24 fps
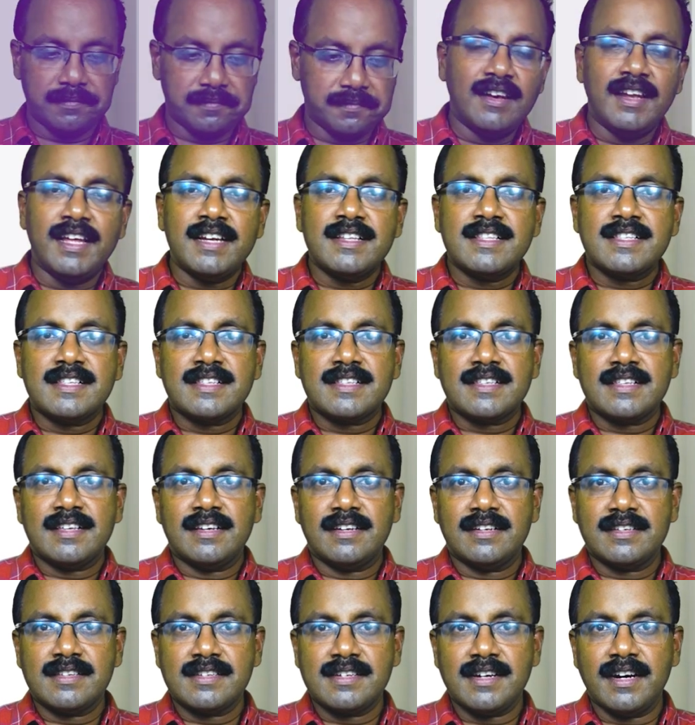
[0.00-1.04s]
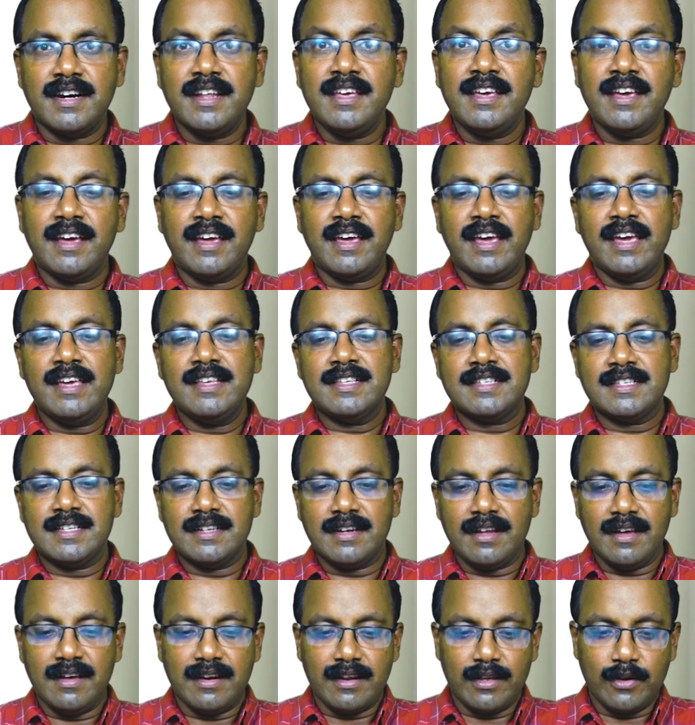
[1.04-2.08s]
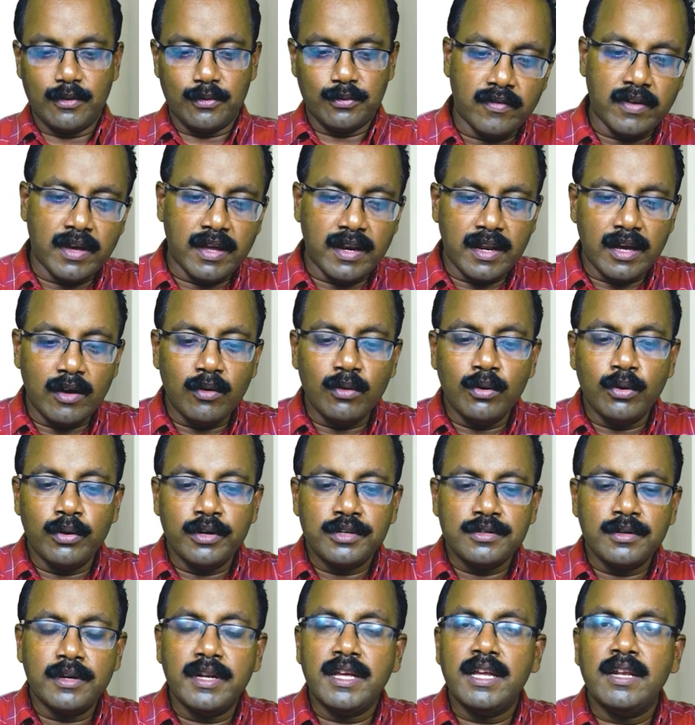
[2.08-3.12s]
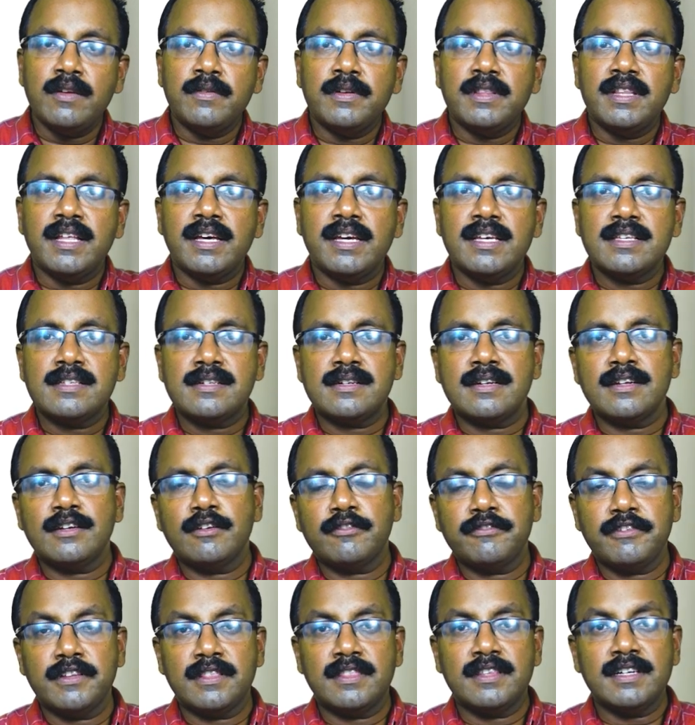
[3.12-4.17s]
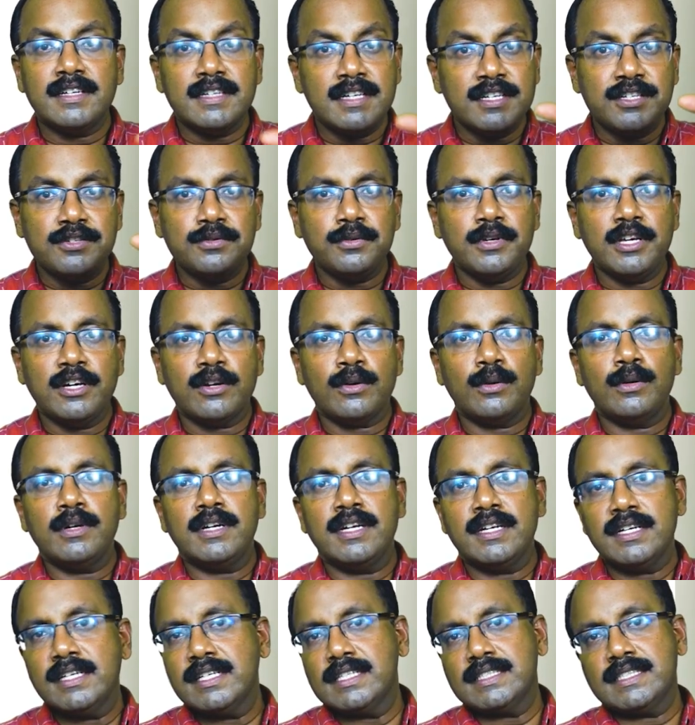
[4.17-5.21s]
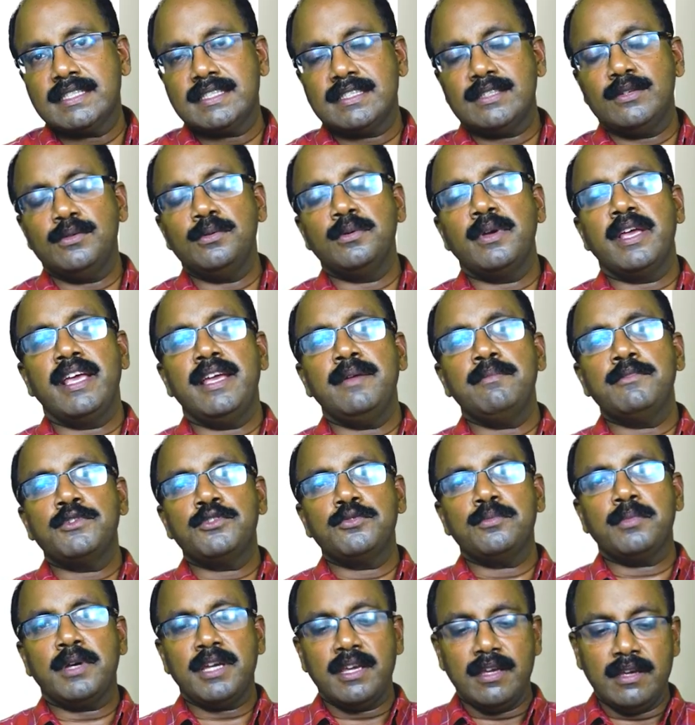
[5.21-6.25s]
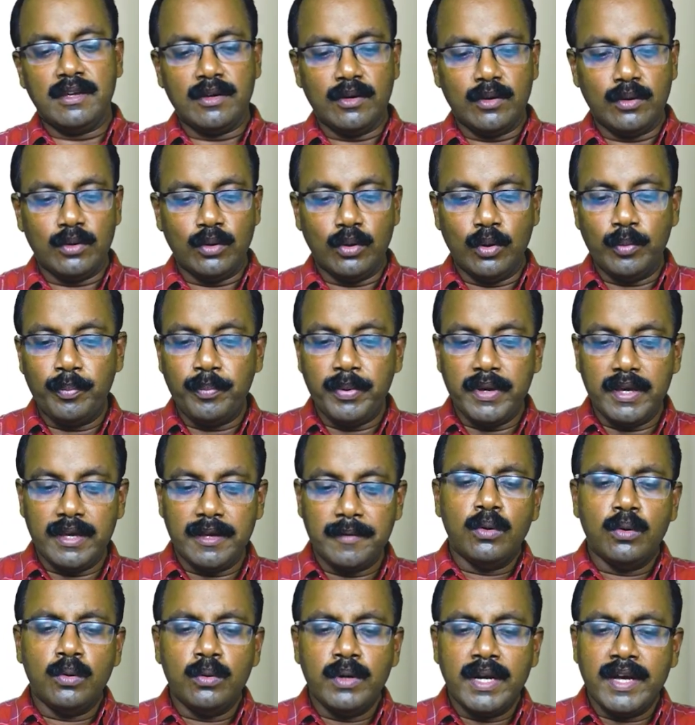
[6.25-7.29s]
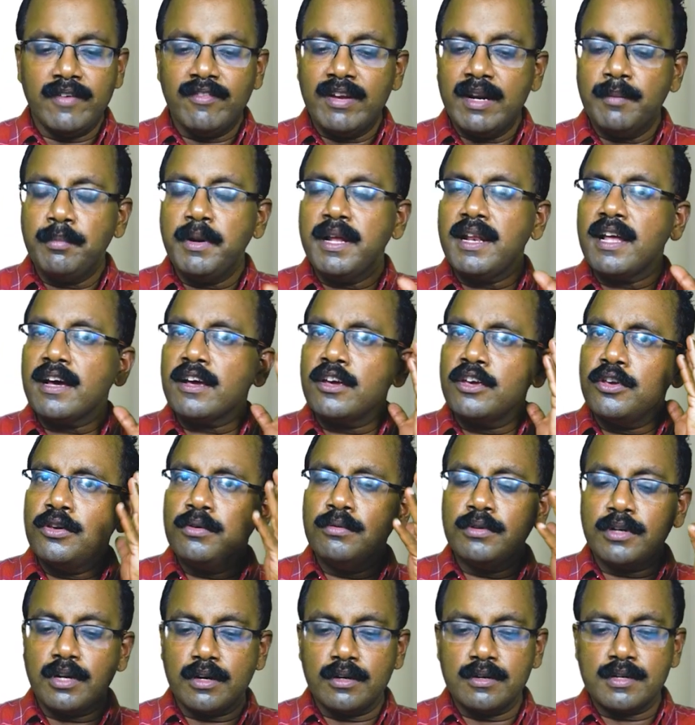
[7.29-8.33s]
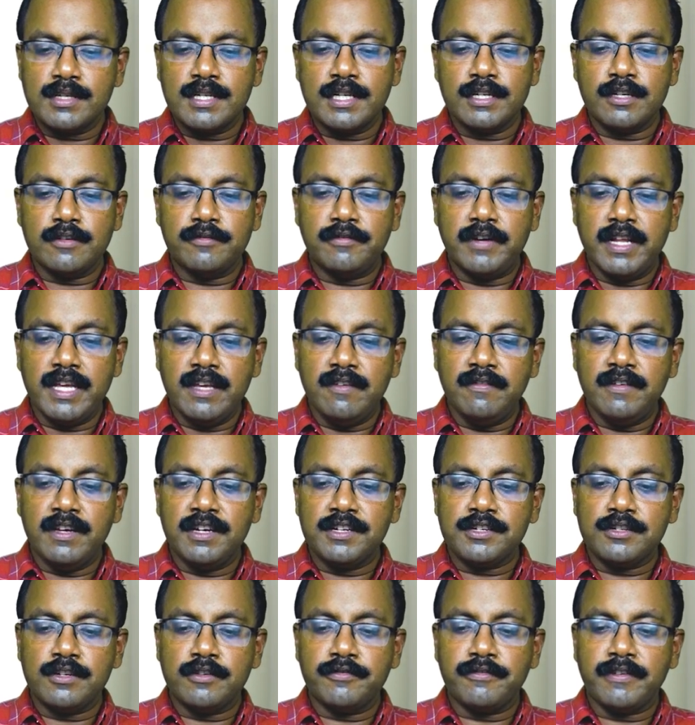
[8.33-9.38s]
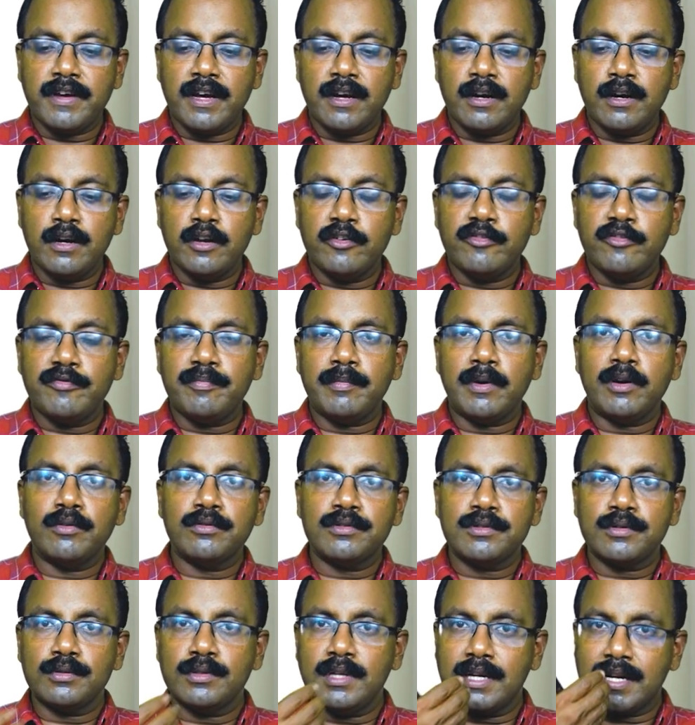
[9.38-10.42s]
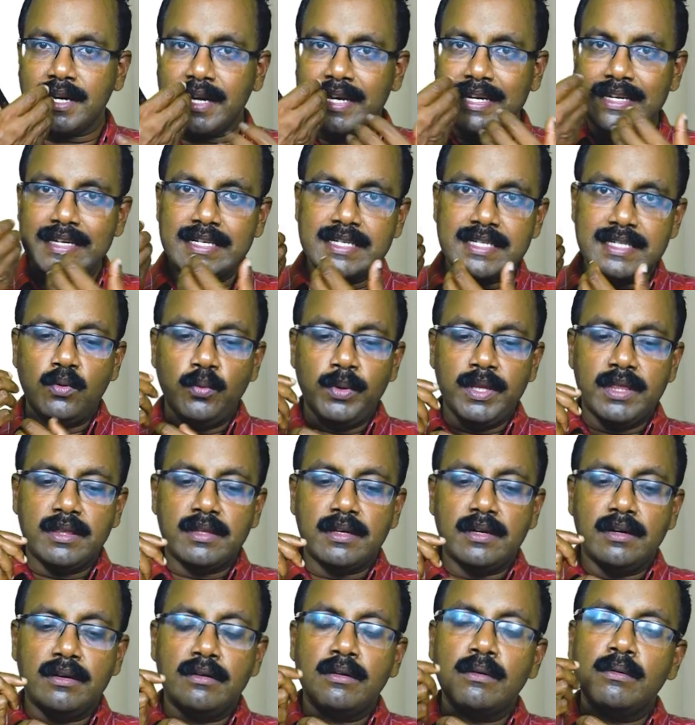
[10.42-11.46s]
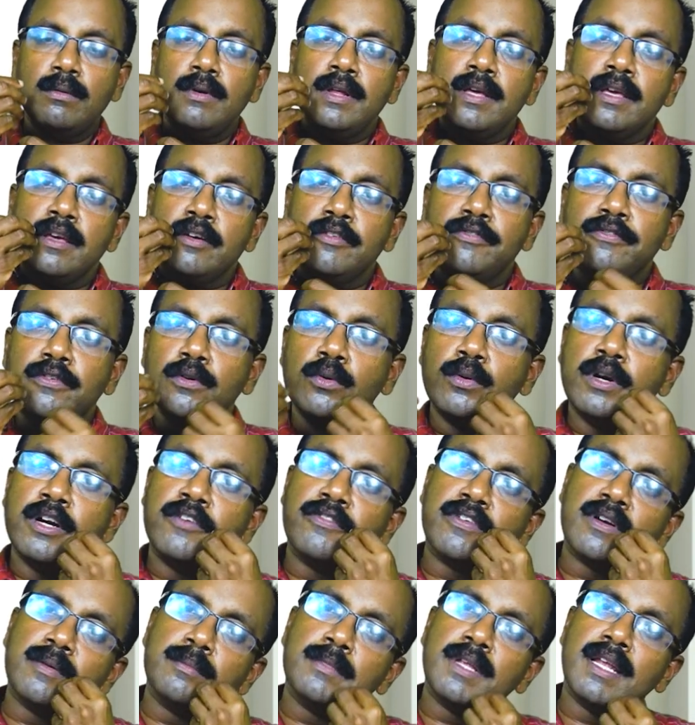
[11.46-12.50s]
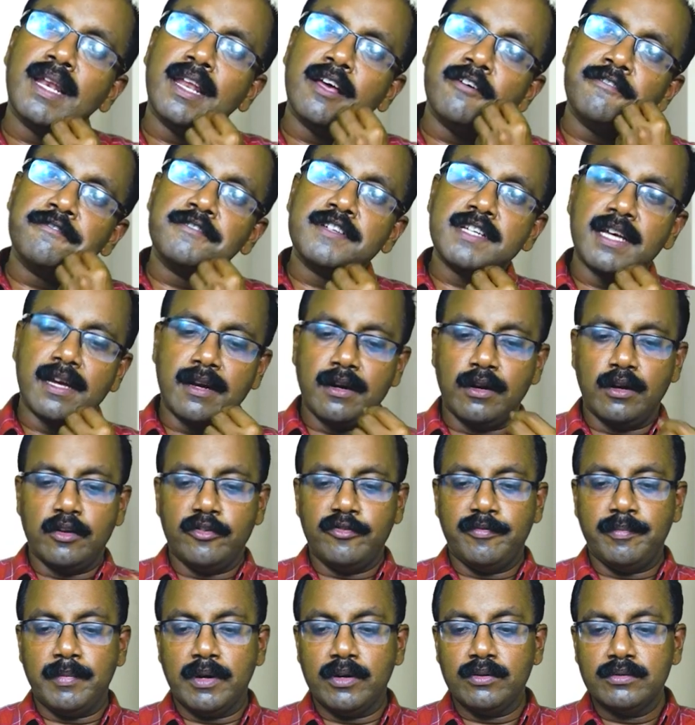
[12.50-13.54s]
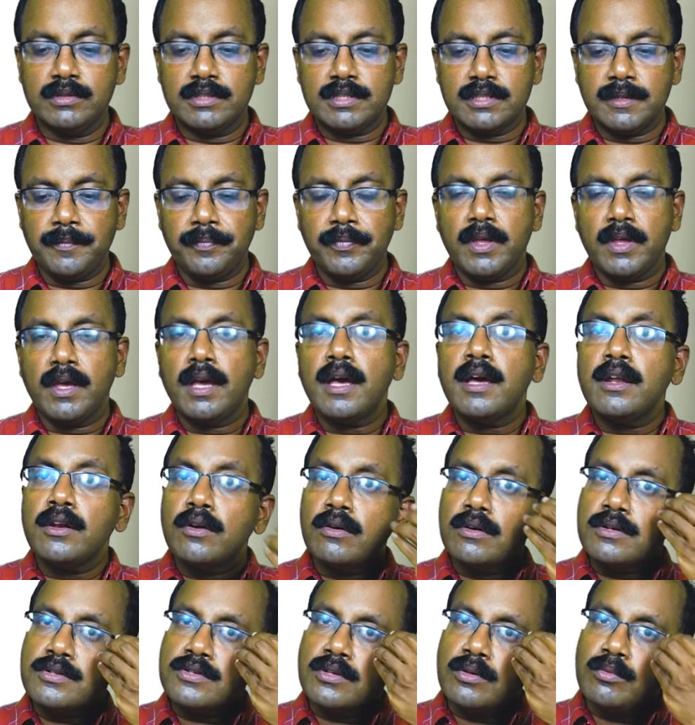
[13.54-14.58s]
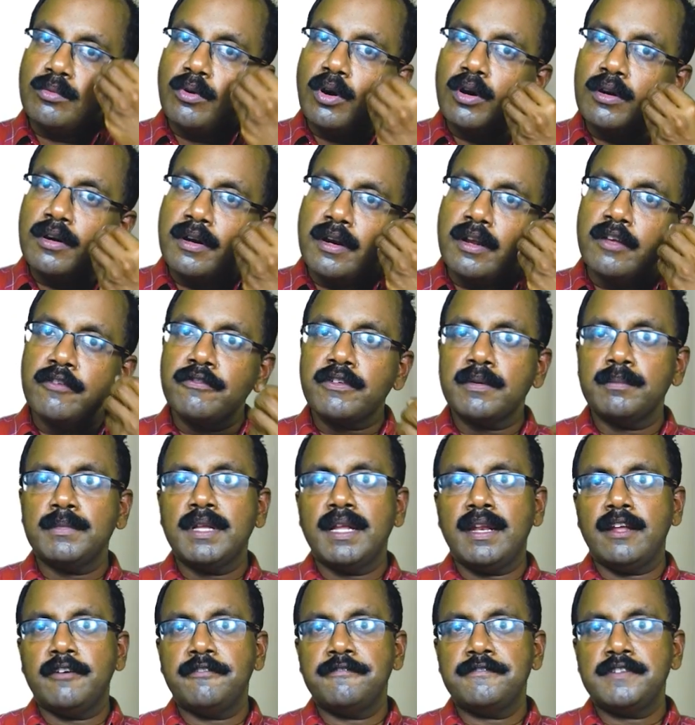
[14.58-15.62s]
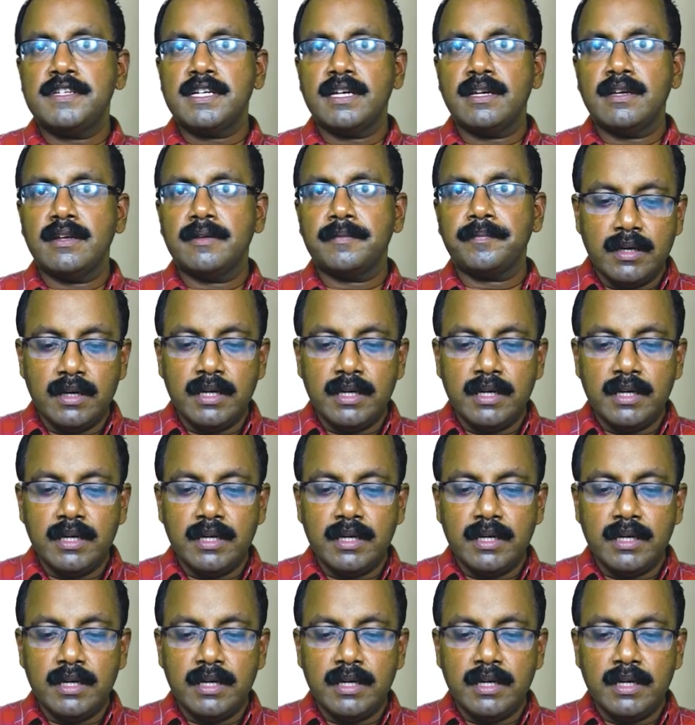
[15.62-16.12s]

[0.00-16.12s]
Let's study a case scenario. We are now going to deal with the history of a 32-year-old nurse who came to my OP, who developed an acute onset of deviation of angle of mouth to the right, with drooling of fluid from the left angle of mouth and also watering from the left eye.